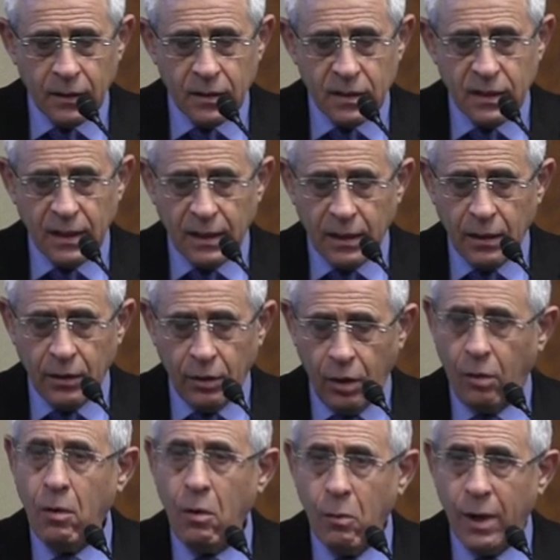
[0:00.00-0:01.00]
The
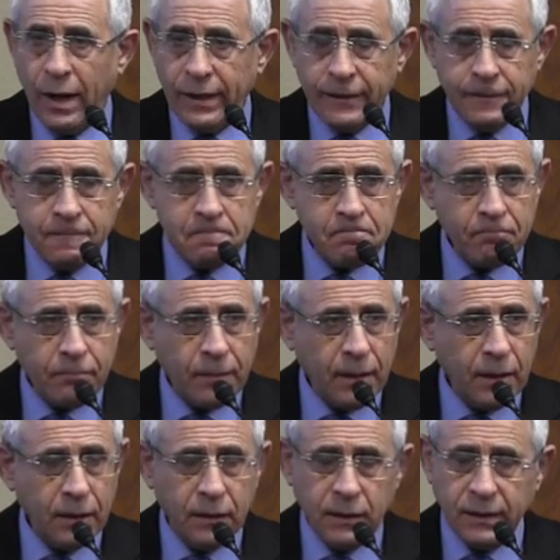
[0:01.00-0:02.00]
lower one
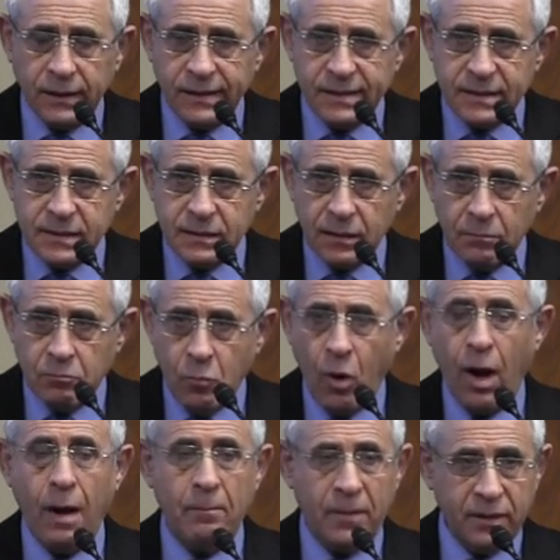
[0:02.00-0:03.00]
is
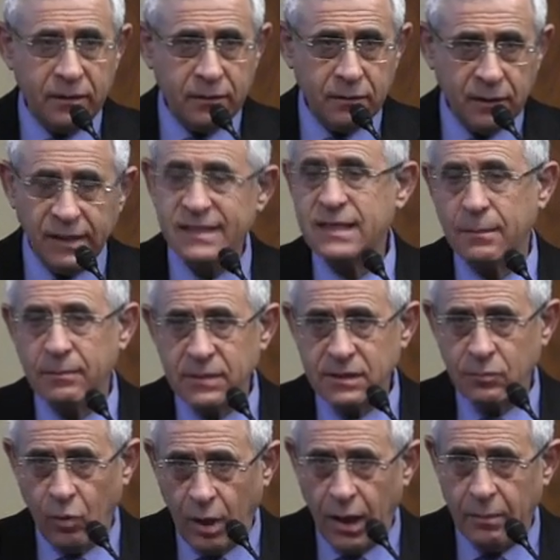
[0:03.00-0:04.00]
Muhammad,
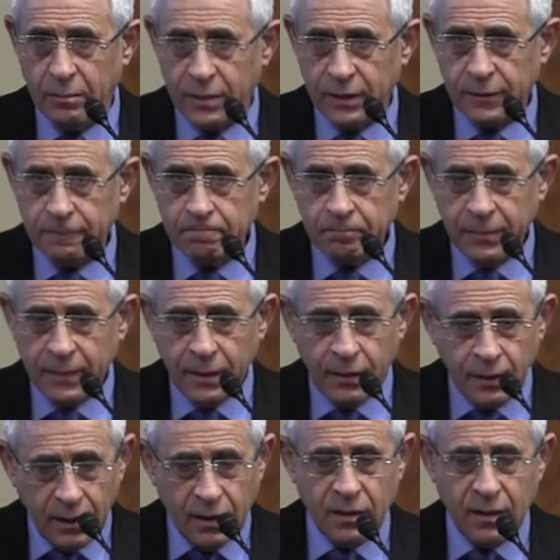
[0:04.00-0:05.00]
resembles Muhammad,
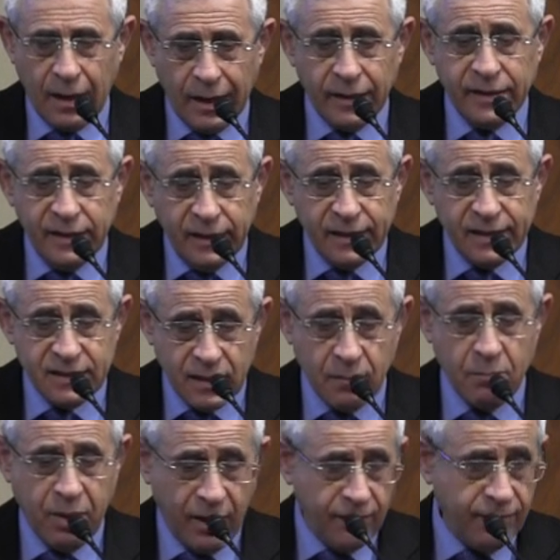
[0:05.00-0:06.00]
and Ali is
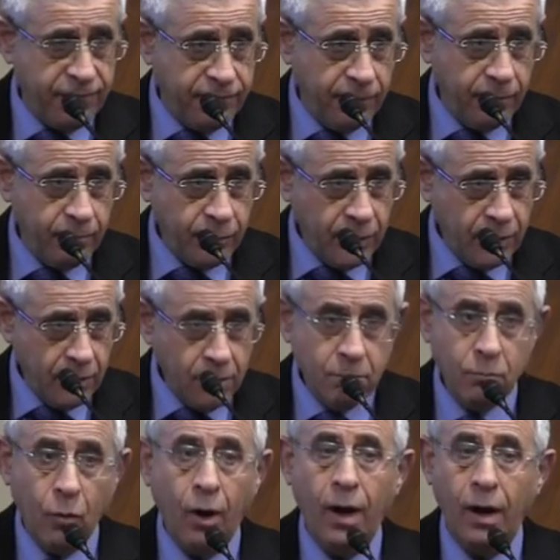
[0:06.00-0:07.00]
above
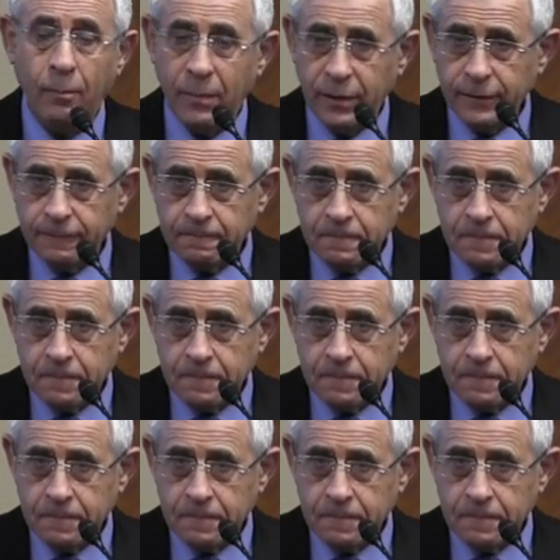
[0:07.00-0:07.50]
Muhammad.